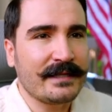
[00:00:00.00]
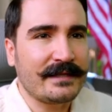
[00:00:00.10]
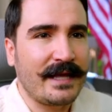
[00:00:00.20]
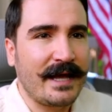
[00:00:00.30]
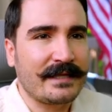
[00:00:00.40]

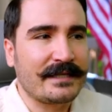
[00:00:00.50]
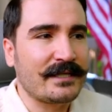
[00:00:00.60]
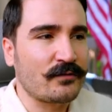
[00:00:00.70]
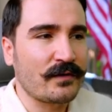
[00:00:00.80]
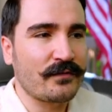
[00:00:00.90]
that
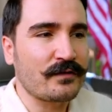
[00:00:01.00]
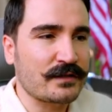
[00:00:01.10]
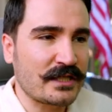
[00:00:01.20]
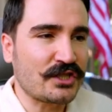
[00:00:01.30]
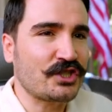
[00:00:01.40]
he
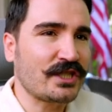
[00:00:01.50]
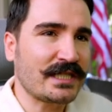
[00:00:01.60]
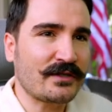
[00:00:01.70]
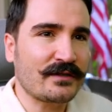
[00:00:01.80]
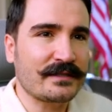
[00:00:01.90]
reverse
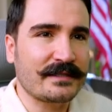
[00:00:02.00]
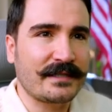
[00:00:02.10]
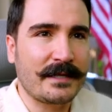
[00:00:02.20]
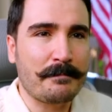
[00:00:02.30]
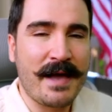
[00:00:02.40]
engineered
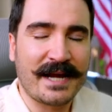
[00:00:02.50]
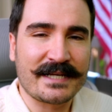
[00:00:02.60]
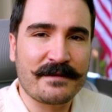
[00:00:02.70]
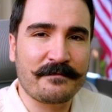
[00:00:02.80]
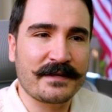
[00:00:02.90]
the
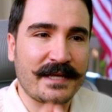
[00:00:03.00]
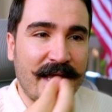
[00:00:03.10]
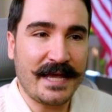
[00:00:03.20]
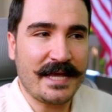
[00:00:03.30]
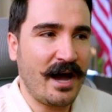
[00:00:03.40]
Magnific
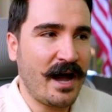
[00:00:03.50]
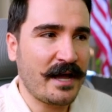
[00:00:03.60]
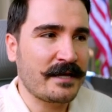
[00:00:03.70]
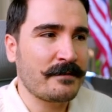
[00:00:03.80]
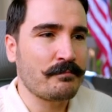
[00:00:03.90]

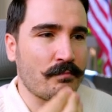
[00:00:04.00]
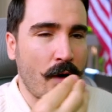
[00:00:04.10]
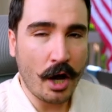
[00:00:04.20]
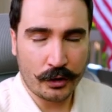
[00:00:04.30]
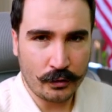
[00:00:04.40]
AI
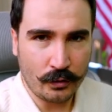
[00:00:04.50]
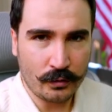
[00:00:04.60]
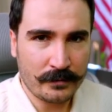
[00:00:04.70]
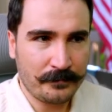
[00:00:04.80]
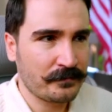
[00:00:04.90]

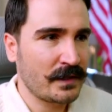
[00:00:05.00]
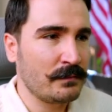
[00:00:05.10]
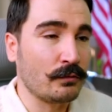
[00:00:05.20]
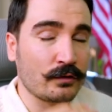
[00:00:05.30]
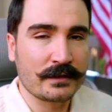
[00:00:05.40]
model,
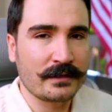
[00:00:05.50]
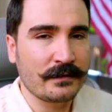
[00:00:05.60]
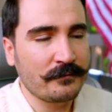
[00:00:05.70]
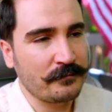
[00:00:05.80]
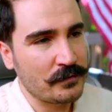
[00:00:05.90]

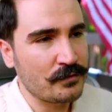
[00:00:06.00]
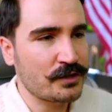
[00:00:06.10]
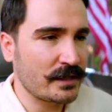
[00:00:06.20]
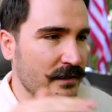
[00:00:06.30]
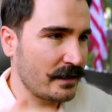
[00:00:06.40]

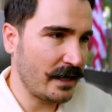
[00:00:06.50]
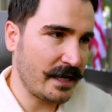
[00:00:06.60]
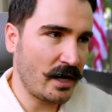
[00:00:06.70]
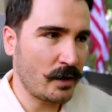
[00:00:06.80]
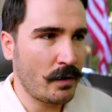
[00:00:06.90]
multi-fusion
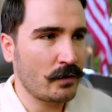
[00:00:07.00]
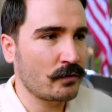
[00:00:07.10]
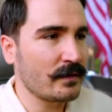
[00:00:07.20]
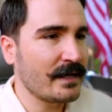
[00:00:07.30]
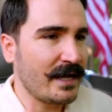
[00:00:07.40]
AI
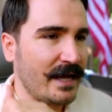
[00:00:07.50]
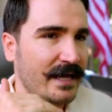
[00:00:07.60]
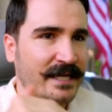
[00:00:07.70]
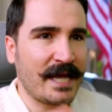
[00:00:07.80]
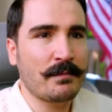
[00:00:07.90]
model,
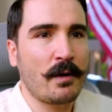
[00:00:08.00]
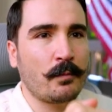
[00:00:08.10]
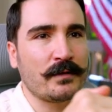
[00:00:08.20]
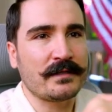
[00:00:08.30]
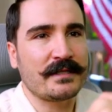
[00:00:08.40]
and came
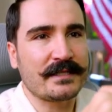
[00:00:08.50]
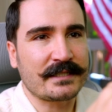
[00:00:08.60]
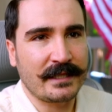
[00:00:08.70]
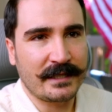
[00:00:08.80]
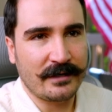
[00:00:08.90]
up with this
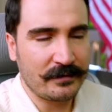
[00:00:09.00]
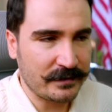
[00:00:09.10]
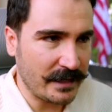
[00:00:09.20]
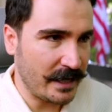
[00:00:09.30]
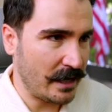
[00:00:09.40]

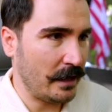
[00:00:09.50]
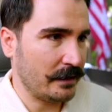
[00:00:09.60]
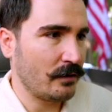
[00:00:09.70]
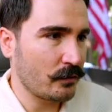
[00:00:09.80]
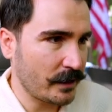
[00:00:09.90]
Clarity AI.
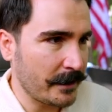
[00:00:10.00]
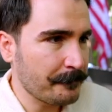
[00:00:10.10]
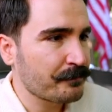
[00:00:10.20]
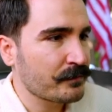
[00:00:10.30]
Okay,